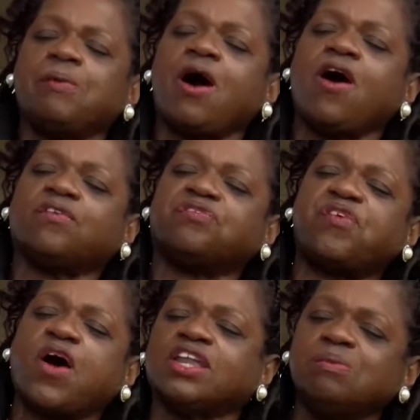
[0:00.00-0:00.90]
People,
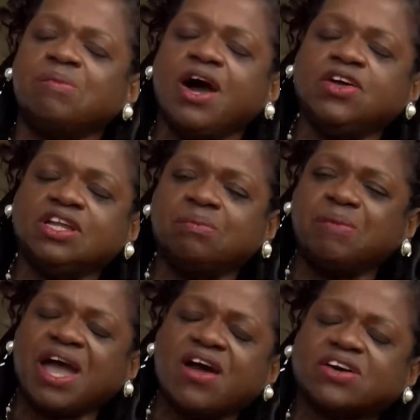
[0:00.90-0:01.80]
40 million
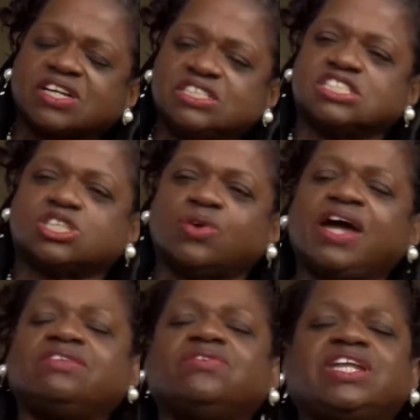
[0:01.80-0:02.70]
Americans
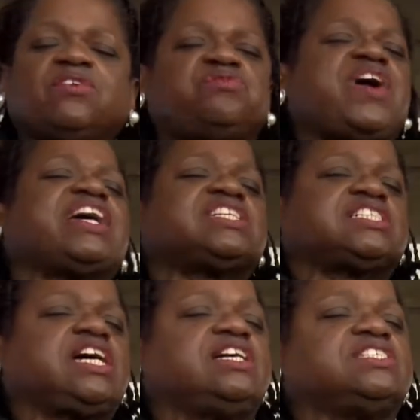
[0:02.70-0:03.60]
threatened with
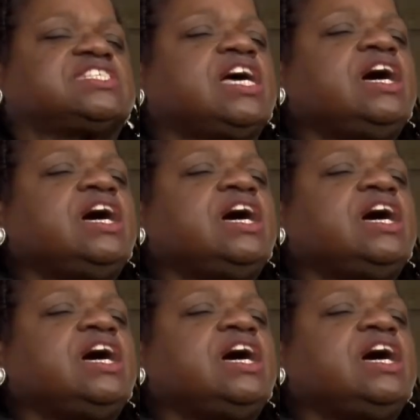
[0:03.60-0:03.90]
evictions.